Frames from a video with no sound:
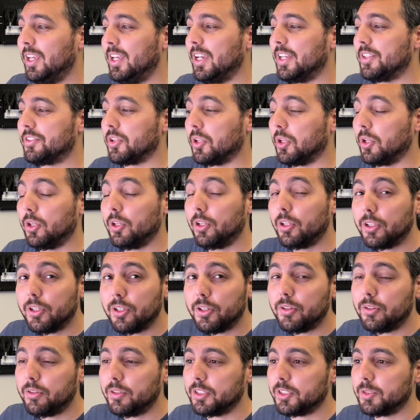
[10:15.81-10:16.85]
It's a
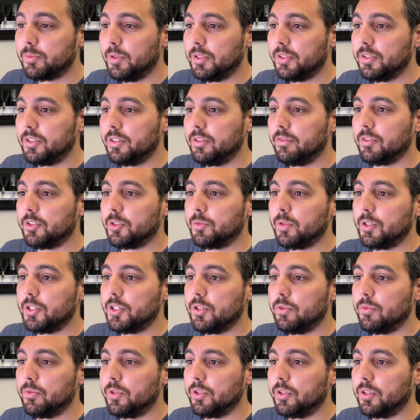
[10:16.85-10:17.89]
little expensive,
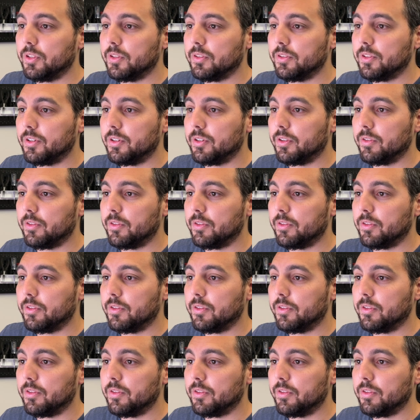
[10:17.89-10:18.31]
especially when you consider